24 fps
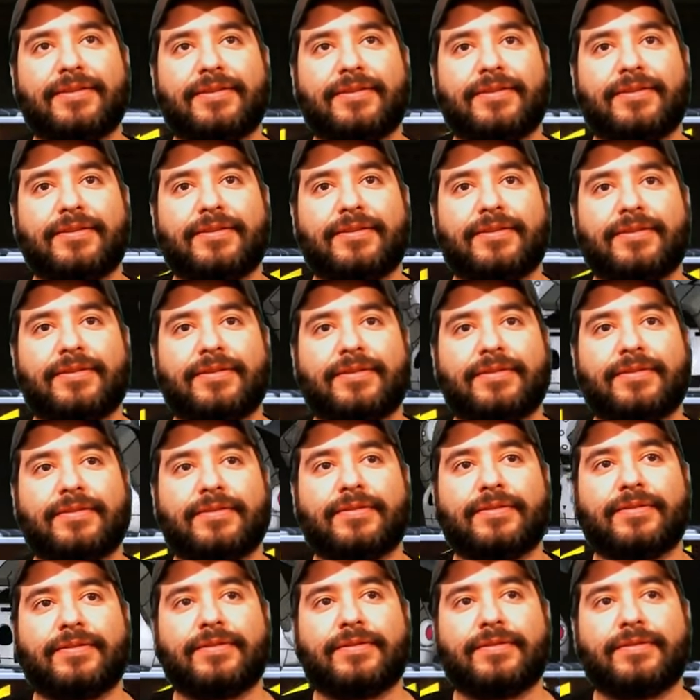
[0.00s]

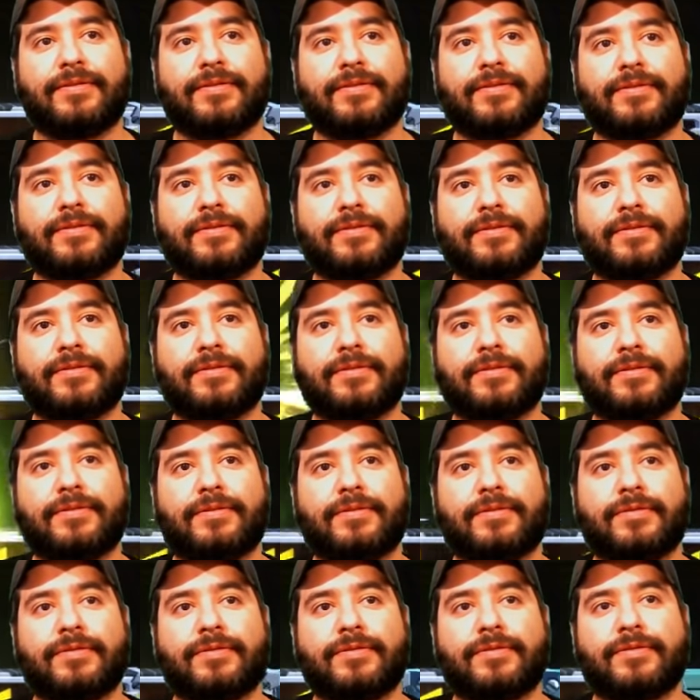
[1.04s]

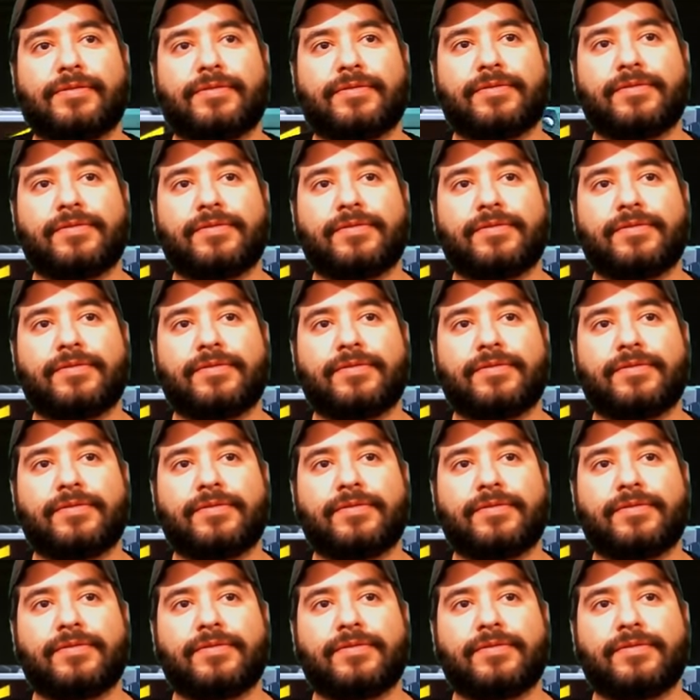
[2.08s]
(silence)